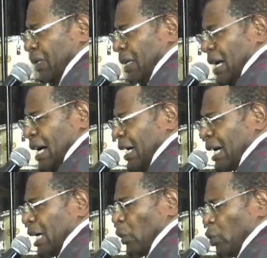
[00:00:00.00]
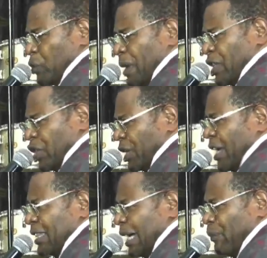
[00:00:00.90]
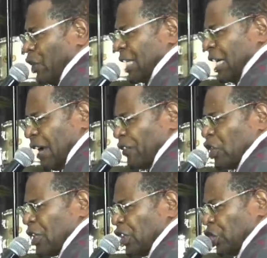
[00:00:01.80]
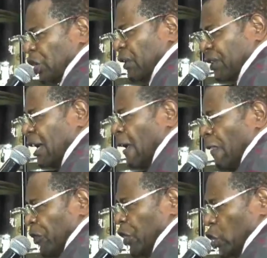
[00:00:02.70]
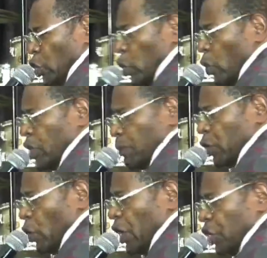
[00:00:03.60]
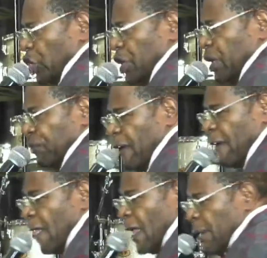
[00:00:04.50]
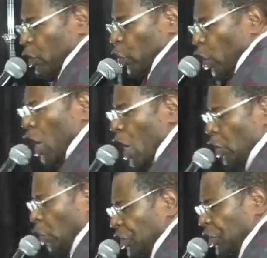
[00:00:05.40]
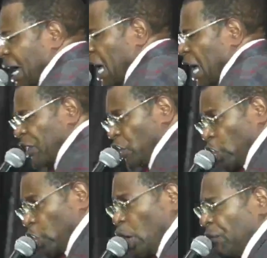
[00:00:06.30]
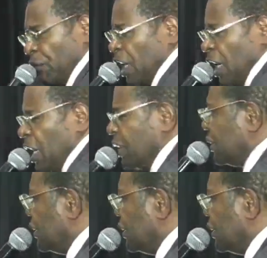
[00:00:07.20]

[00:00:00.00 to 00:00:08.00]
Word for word: I can't lose my strength. I'm not, I've not achieved the things God wants me to achieve. I'm strong today for this call of God.